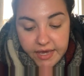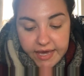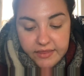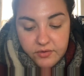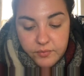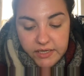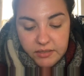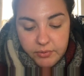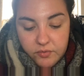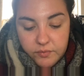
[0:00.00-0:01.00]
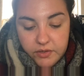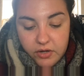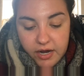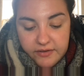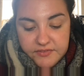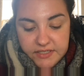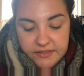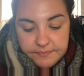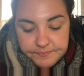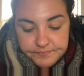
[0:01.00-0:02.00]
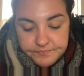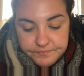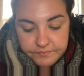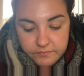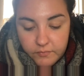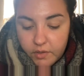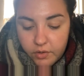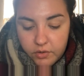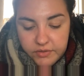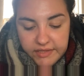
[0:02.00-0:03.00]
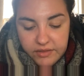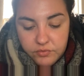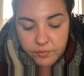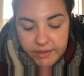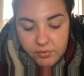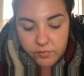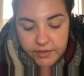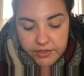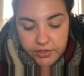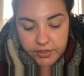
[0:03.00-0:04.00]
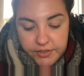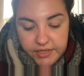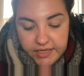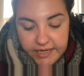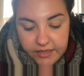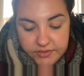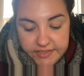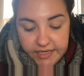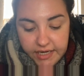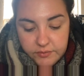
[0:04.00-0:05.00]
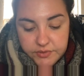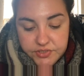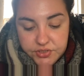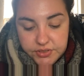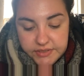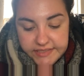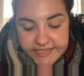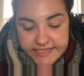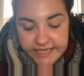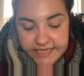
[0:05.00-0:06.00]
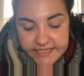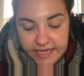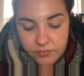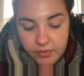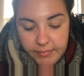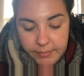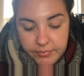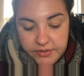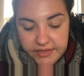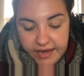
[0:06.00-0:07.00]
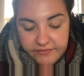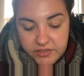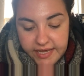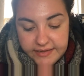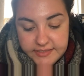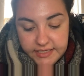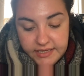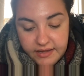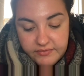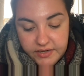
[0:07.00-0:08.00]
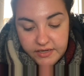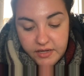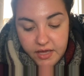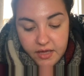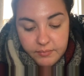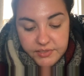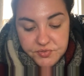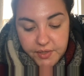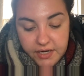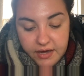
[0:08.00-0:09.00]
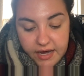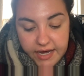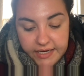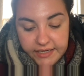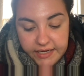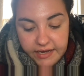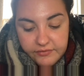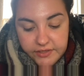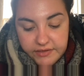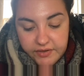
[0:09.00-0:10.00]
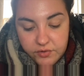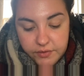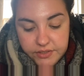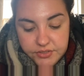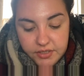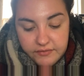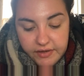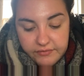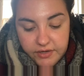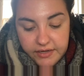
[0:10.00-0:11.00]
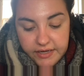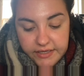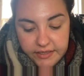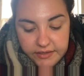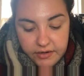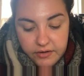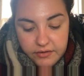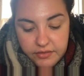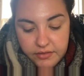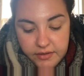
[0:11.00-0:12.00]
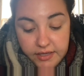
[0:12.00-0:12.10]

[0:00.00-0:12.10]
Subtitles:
And the rainbow will often, the rainbow will occur in the clouds, and I will certainly see it and remember the everlasting covenant between God and every living creature of every kind on the earth.